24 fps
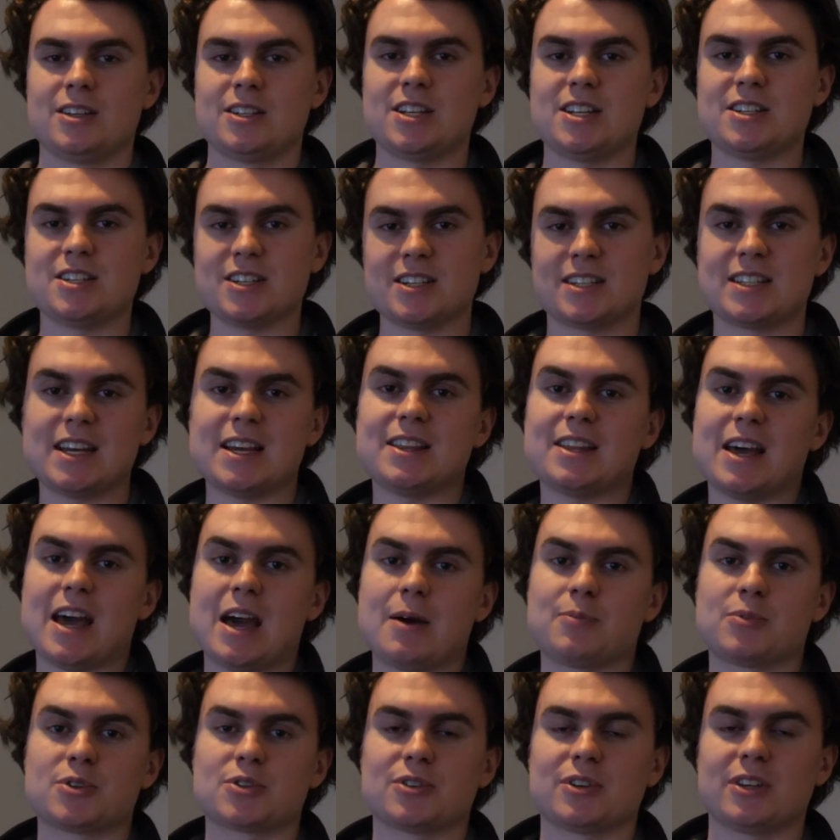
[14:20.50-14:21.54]
So as you can see, the
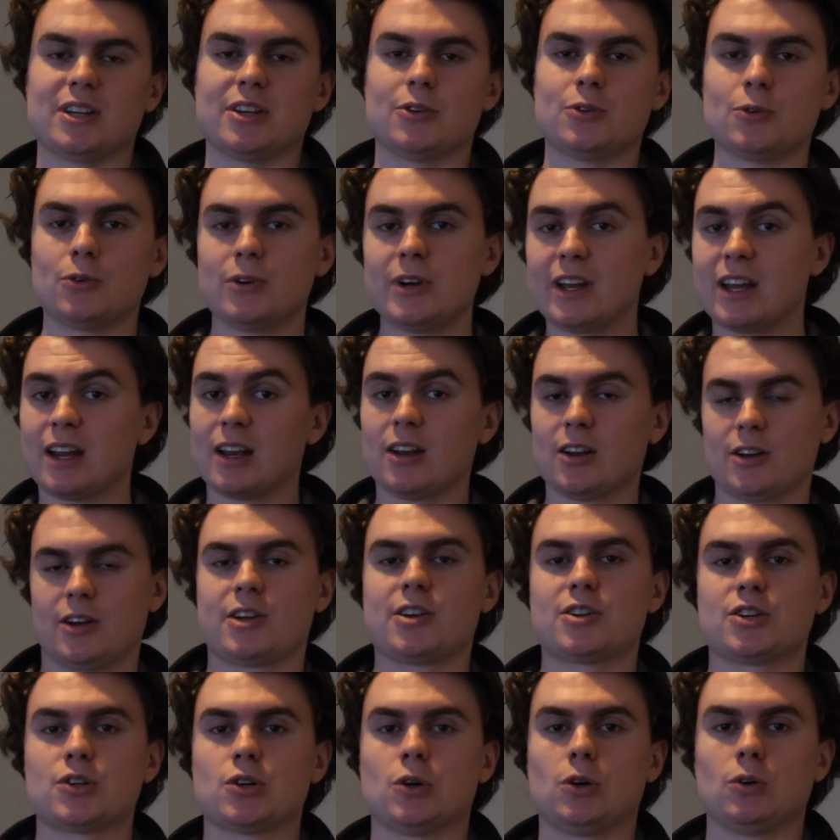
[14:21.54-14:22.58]
app was really cool. You get a lot of
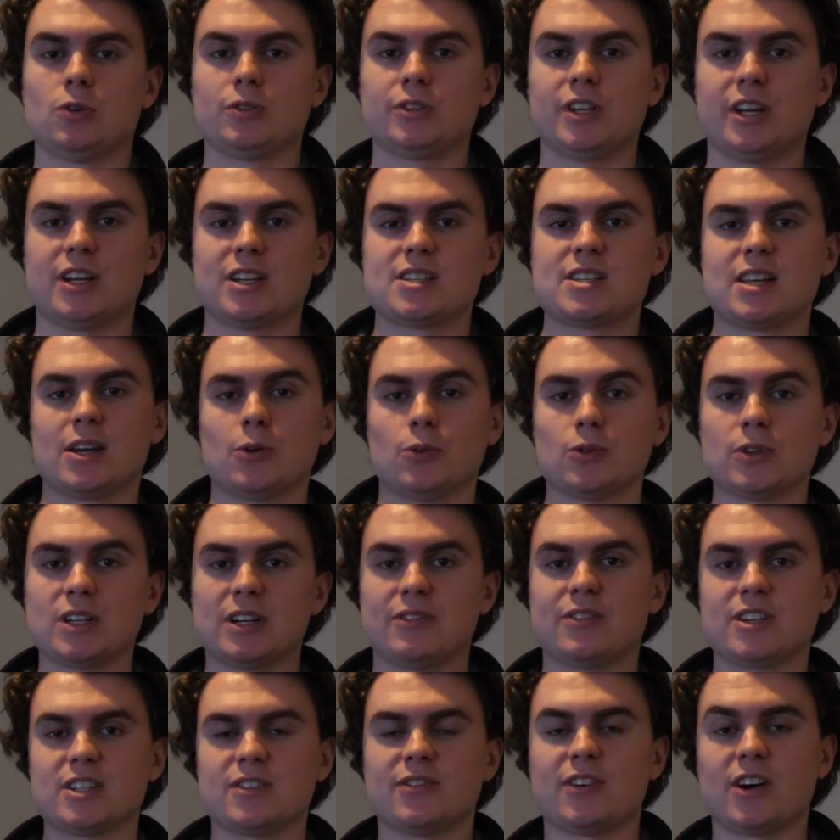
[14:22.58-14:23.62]
control and you can see all the
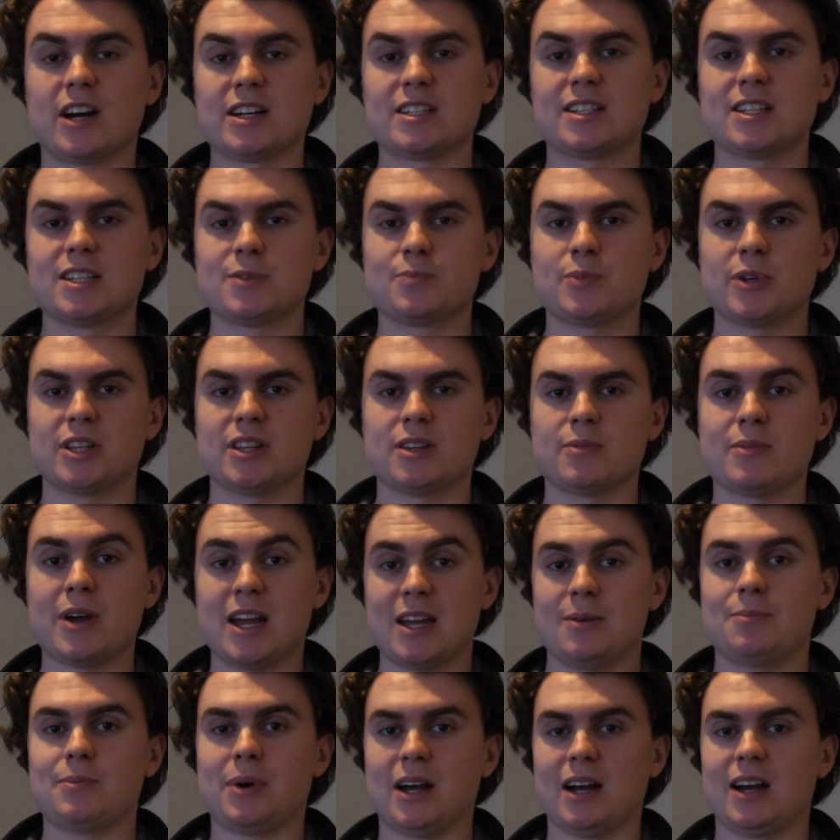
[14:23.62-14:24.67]
different devices, but the
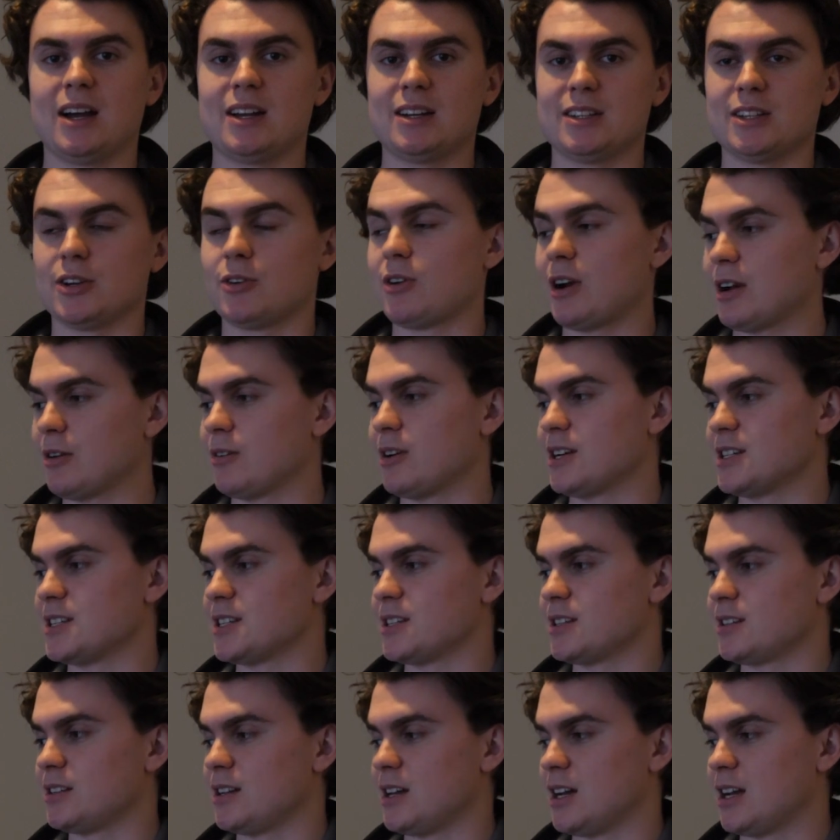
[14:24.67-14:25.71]
main part and the great reason,